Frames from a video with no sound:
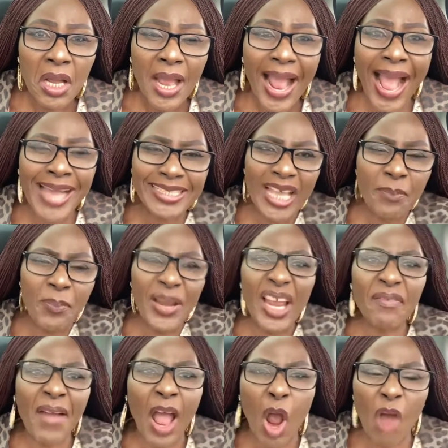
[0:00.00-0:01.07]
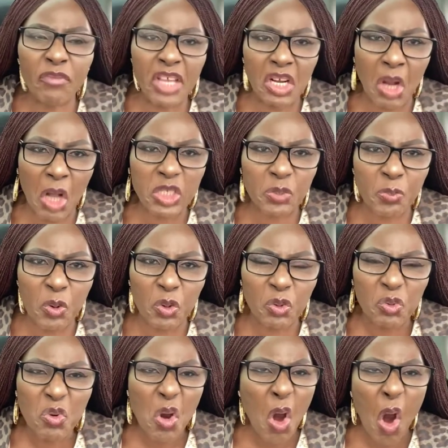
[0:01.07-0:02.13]
As a believer of the gospel
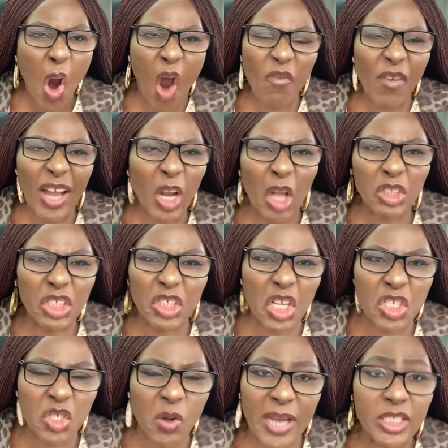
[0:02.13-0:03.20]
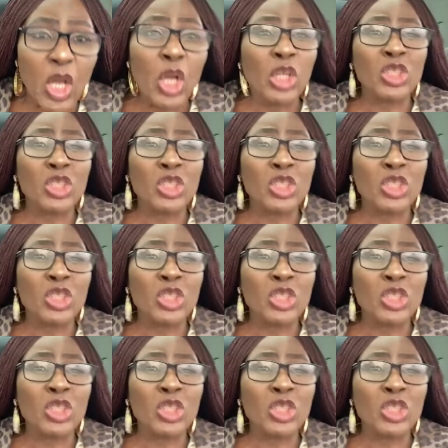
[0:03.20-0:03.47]
of our Lord Jesus Christ,